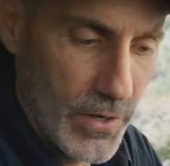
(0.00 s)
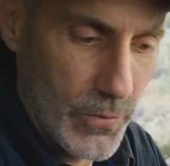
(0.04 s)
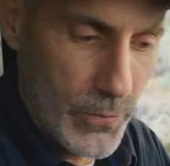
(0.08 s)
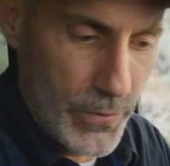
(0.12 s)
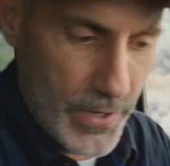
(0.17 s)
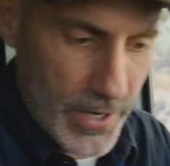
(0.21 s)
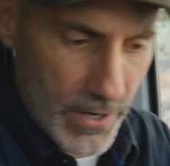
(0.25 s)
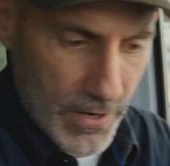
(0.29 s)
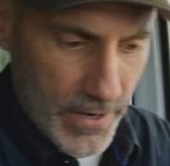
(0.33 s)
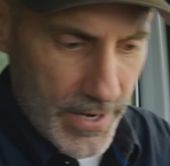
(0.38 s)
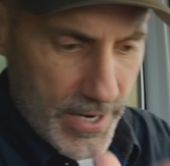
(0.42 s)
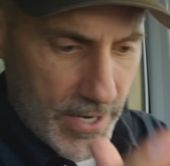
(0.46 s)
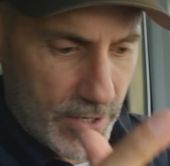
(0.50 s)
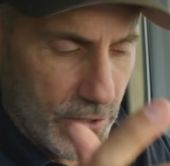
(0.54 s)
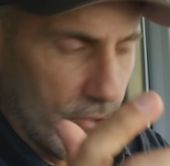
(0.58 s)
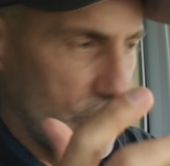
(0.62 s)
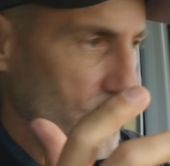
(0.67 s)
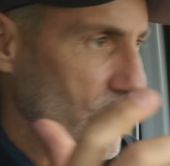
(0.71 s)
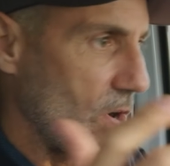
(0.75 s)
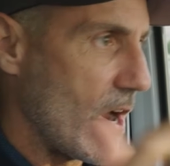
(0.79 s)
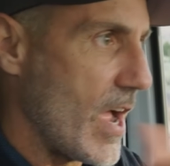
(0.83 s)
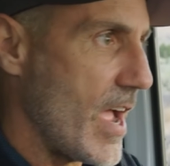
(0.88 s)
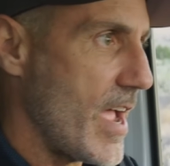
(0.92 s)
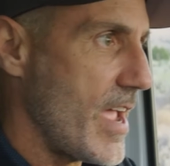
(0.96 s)
We're in
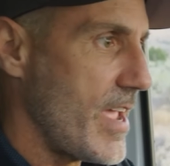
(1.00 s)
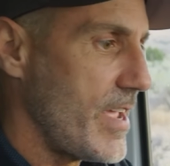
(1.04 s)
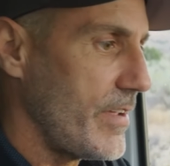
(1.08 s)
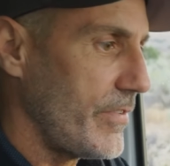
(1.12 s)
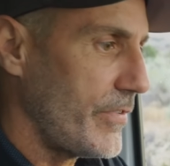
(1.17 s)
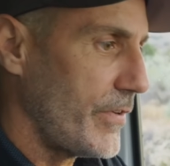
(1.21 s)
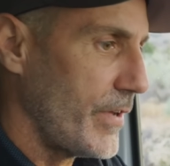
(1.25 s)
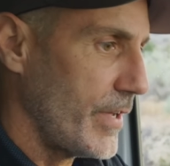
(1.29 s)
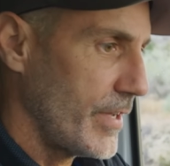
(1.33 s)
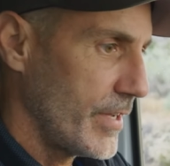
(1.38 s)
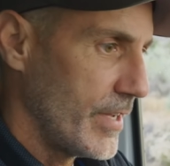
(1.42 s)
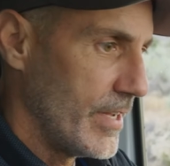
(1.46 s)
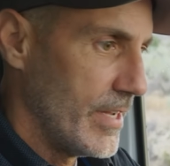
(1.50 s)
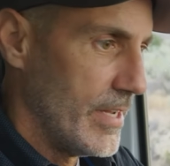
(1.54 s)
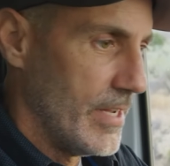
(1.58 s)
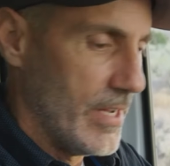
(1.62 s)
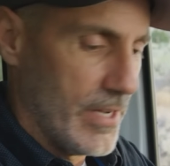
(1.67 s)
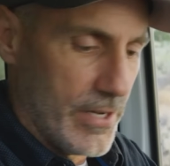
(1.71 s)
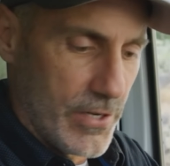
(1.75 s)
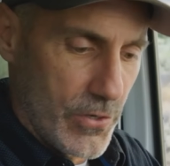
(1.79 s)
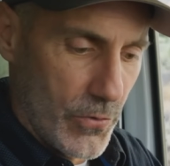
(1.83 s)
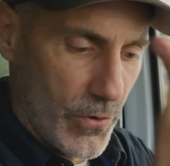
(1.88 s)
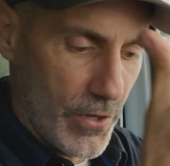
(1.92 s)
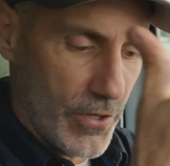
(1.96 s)
drive.
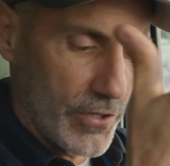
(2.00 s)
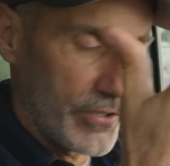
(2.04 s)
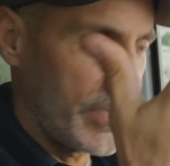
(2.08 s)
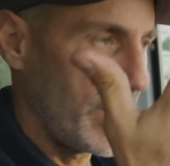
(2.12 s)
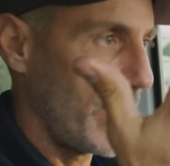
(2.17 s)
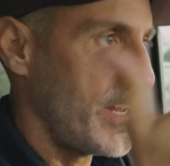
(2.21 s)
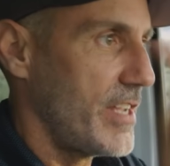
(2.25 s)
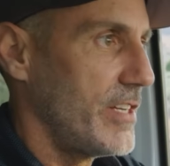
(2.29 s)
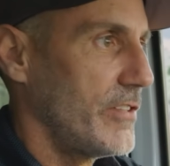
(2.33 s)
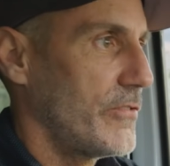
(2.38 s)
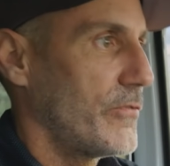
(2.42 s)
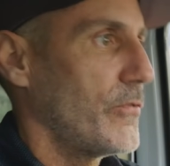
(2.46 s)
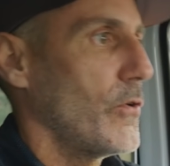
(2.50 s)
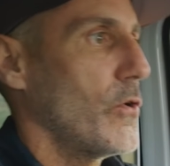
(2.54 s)
No other settings,